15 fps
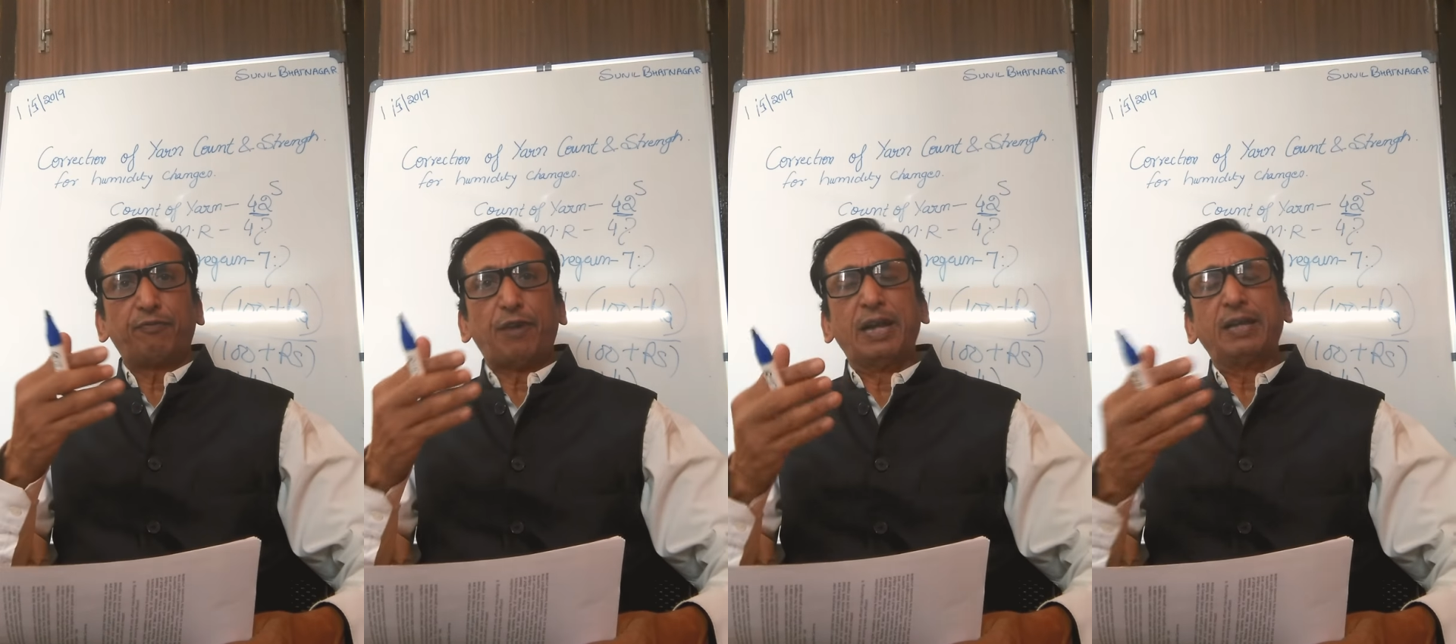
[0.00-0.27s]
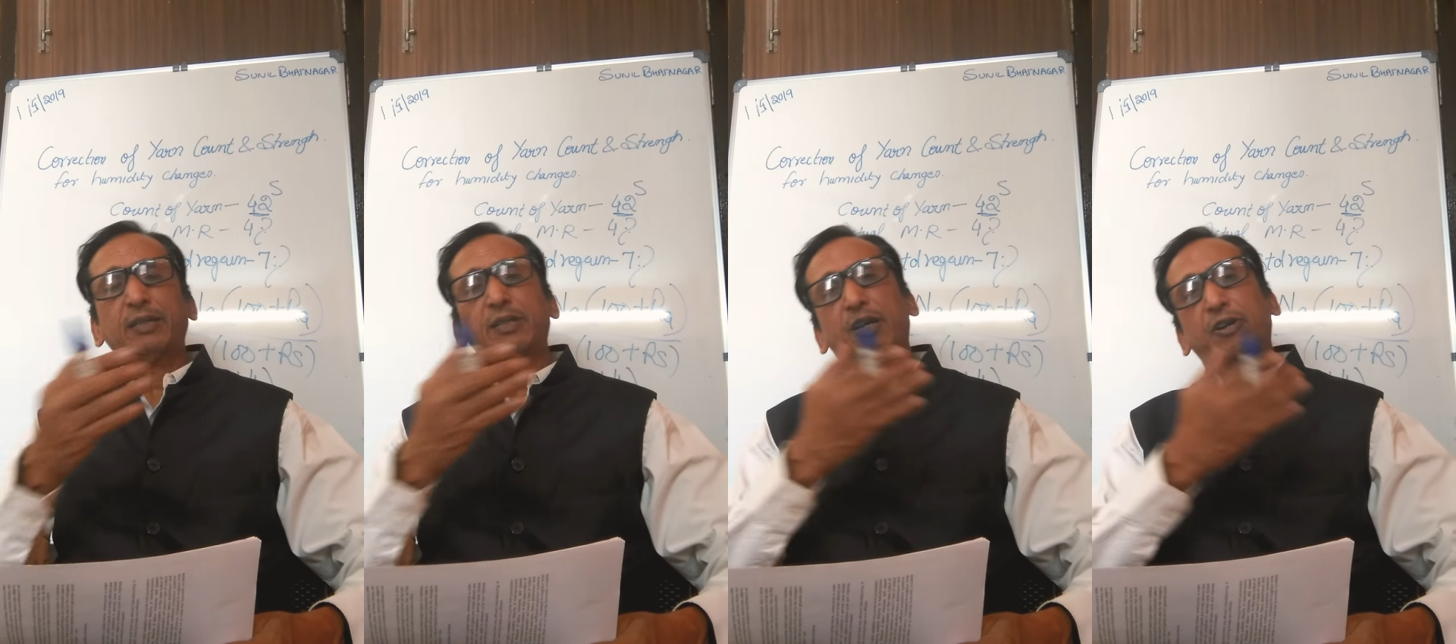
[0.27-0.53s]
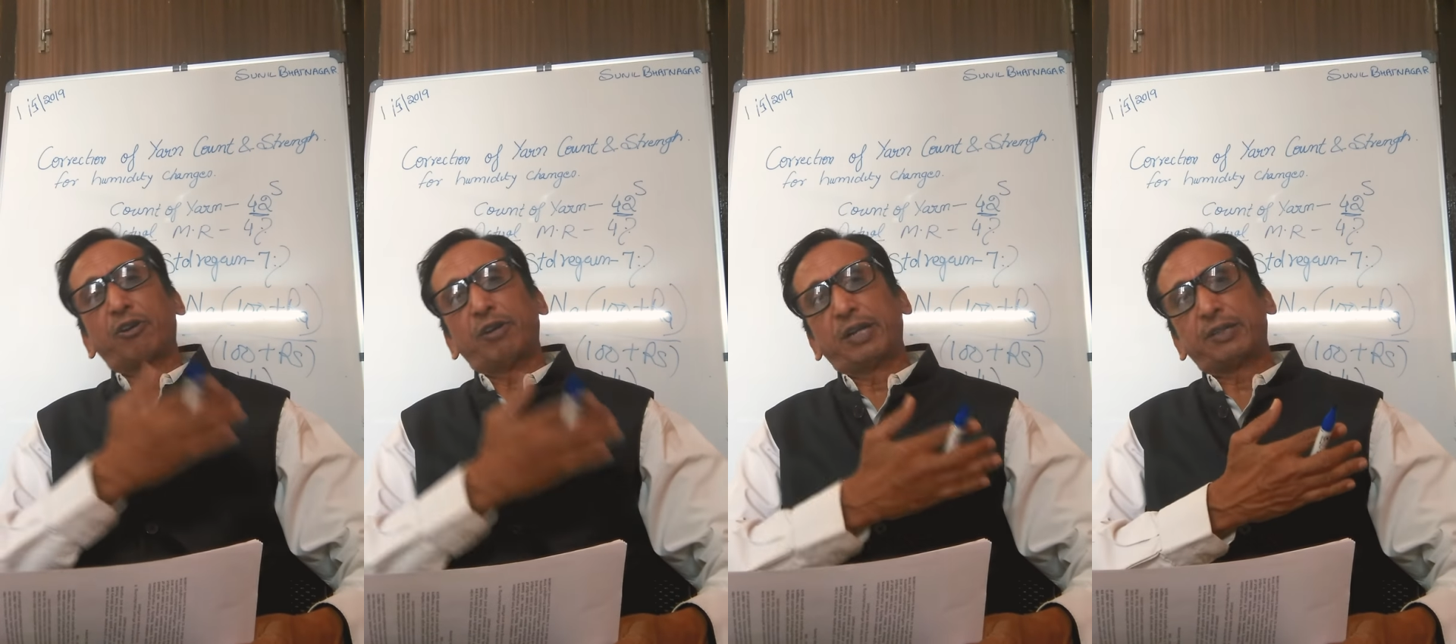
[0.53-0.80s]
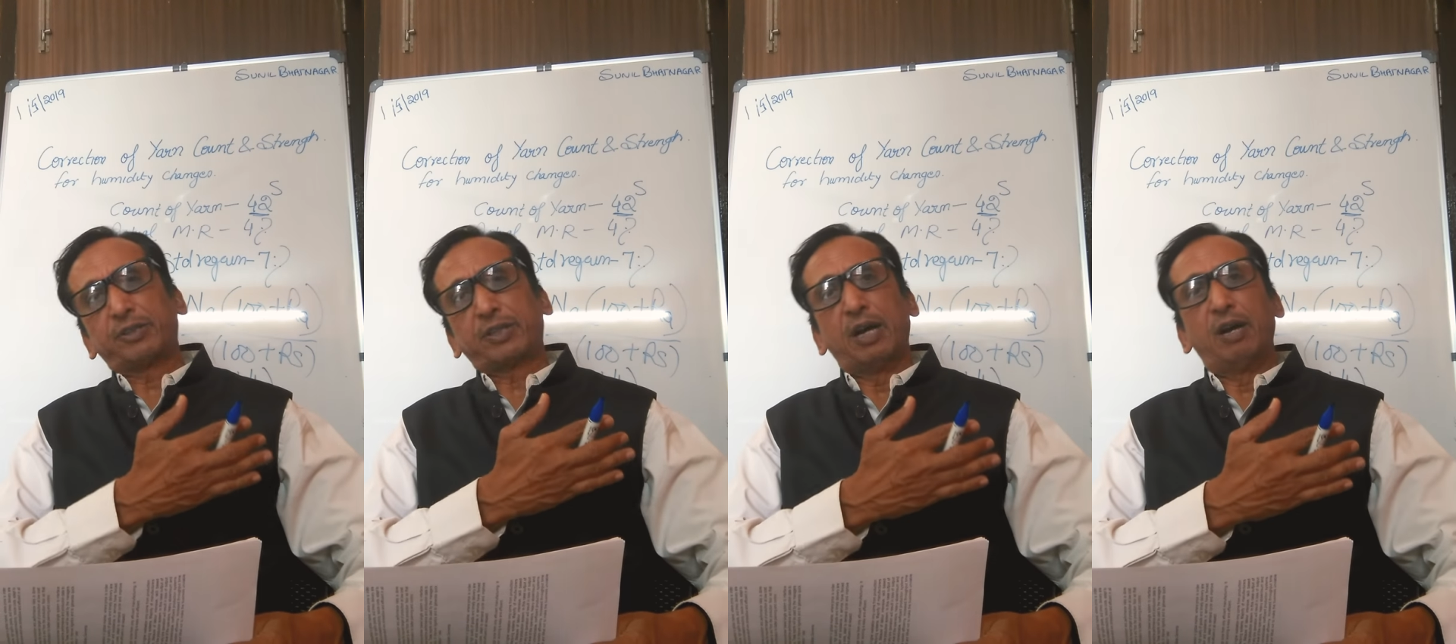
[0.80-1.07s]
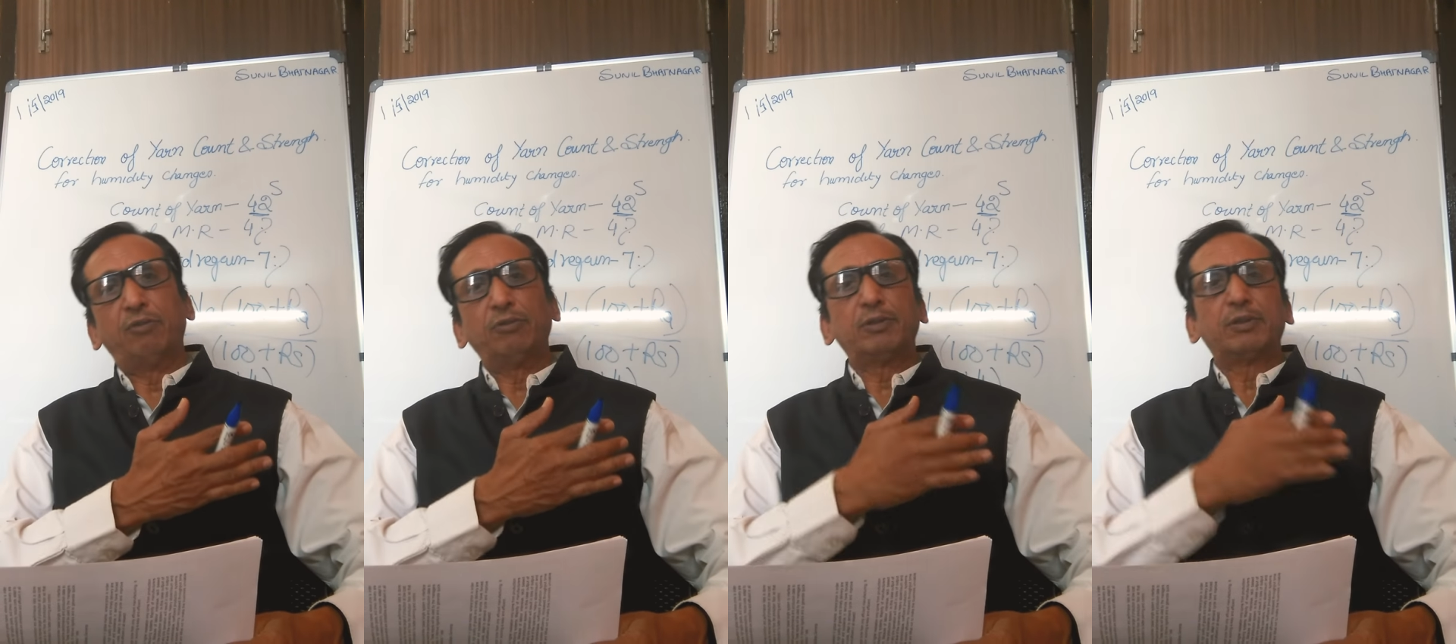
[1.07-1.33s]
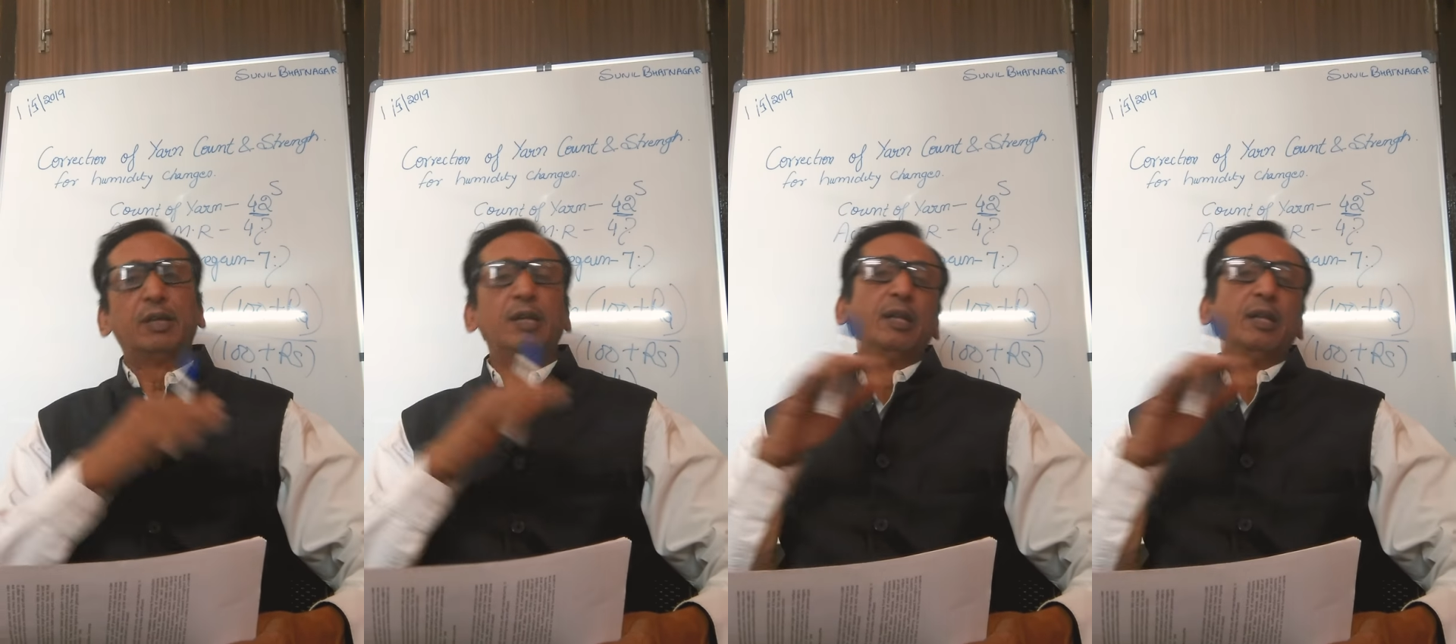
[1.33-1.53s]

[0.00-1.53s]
find the correct count,